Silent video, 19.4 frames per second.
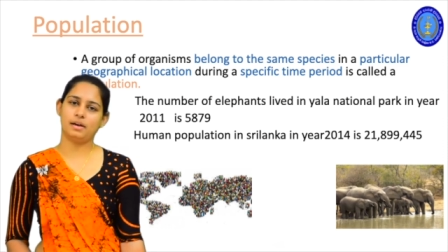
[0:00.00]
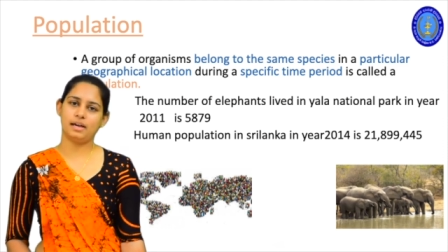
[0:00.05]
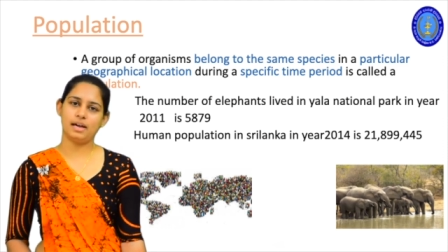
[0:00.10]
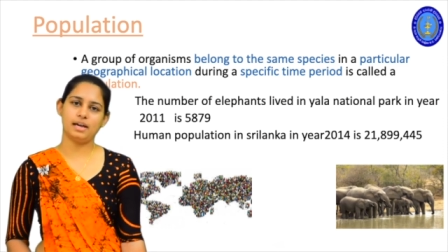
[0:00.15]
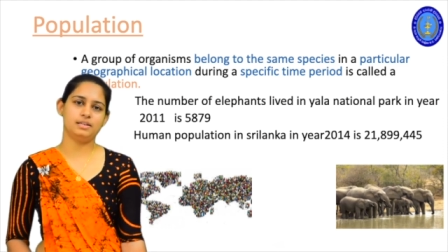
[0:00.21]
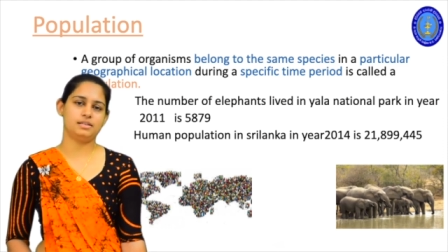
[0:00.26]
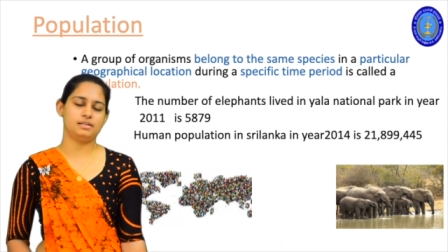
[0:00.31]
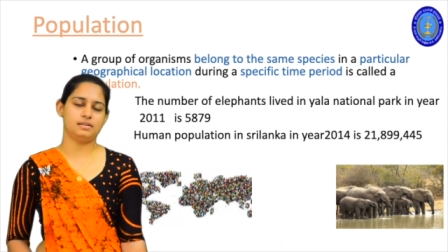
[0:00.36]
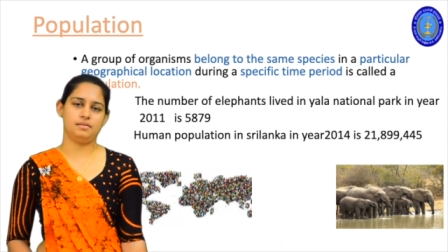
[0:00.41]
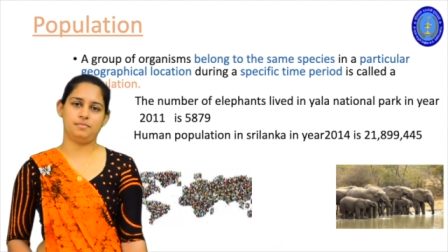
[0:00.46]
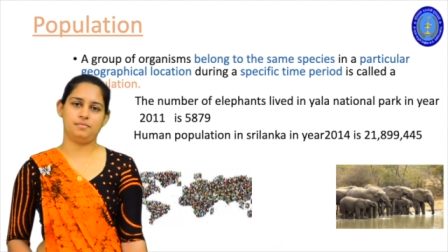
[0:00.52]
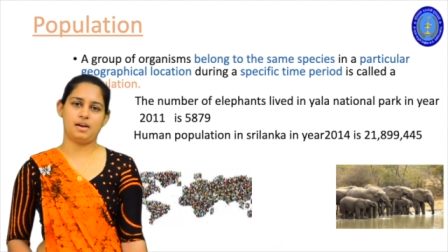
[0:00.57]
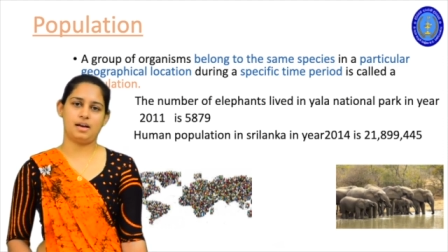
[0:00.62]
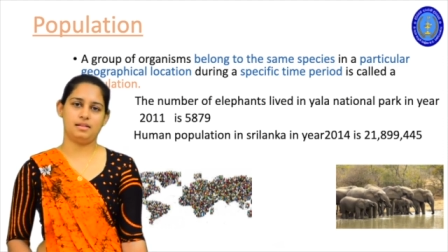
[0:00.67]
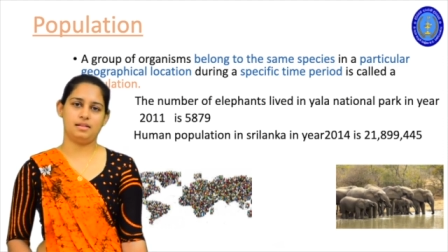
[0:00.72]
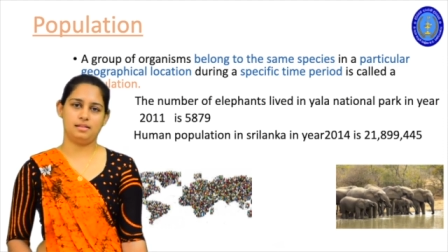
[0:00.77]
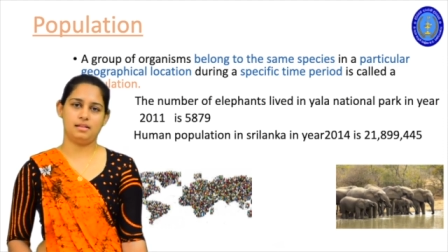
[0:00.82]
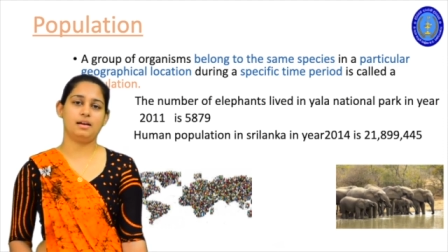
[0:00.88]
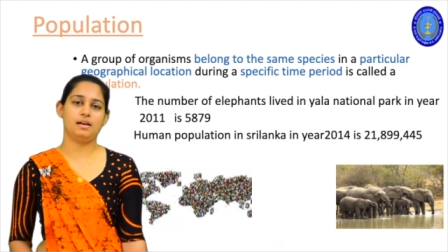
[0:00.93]
location
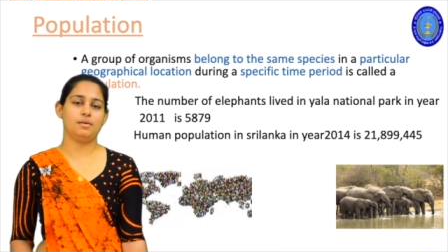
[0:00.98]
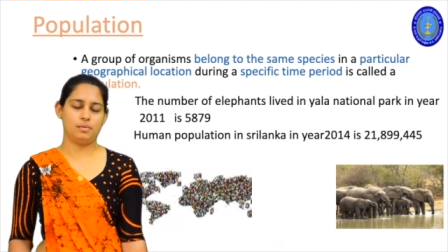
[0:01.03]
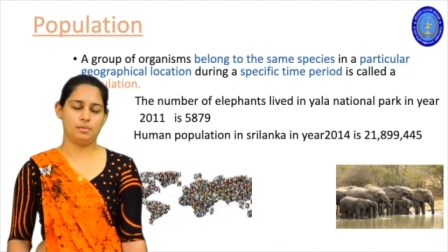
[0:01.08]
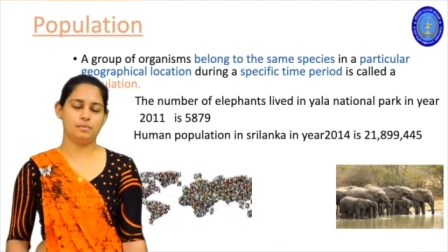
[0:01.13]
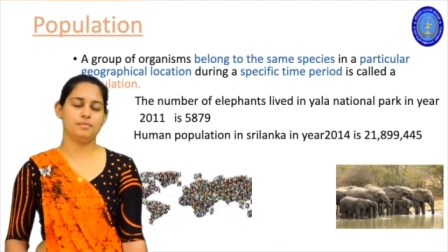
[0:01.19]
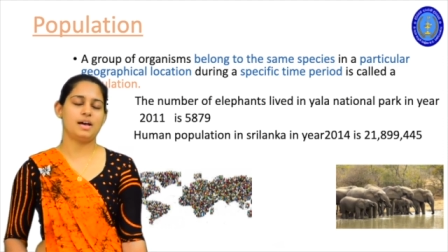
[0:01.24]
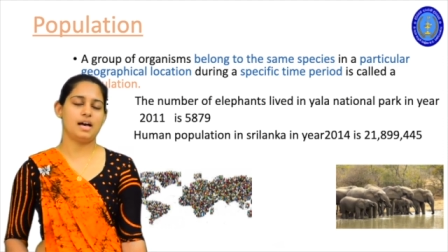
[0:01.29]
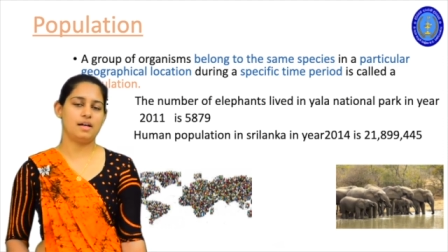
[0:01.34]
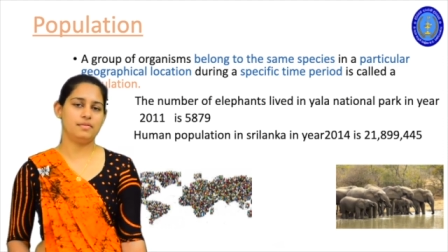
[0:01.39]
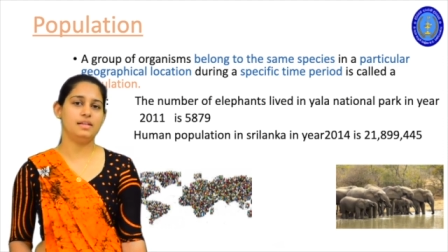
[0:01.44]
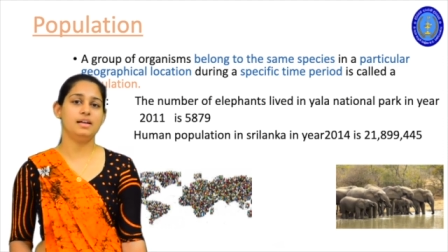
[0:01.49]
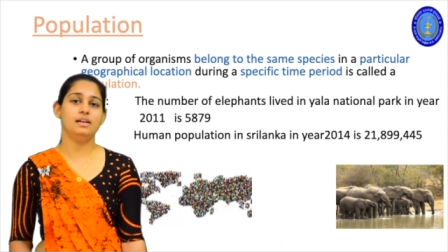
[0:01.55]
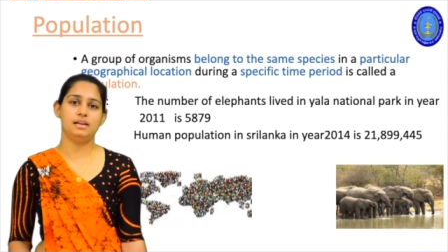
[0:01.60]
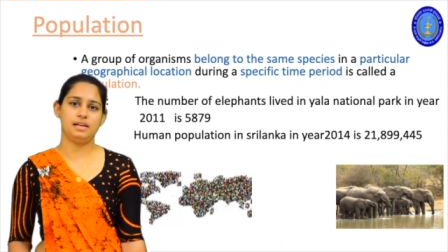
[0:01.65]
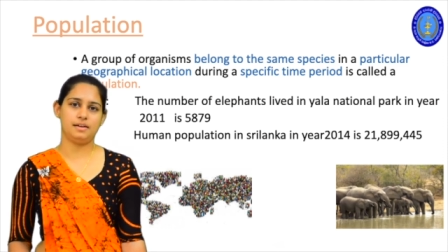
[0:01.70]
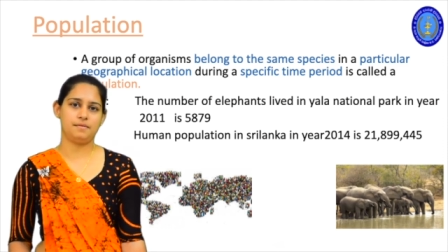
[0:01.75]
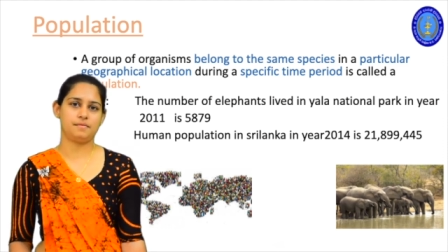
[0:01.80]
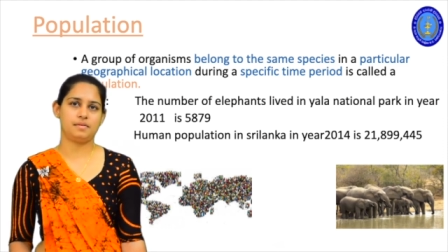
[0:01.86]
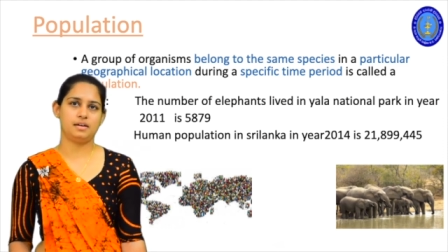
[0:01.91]
where they or where they
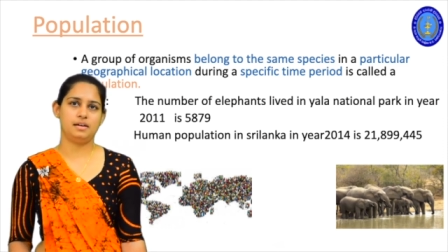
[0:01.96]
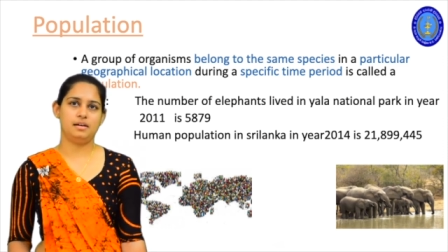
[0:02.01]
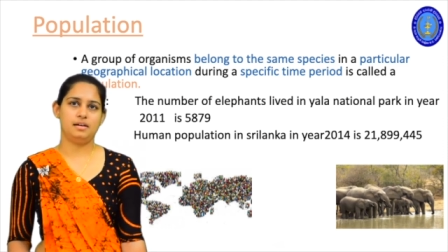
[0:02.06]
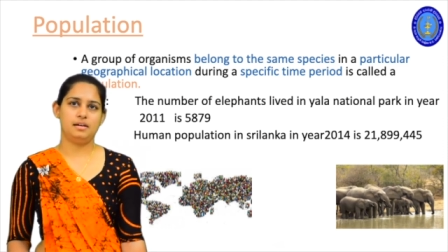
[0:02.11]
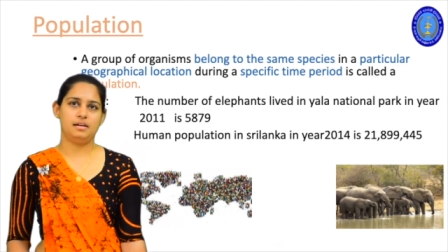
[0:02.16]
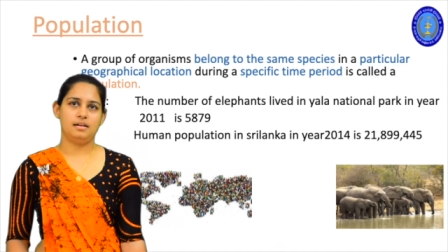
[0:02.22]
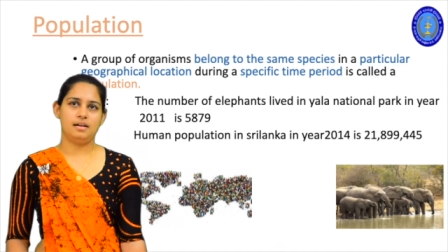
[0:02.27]
live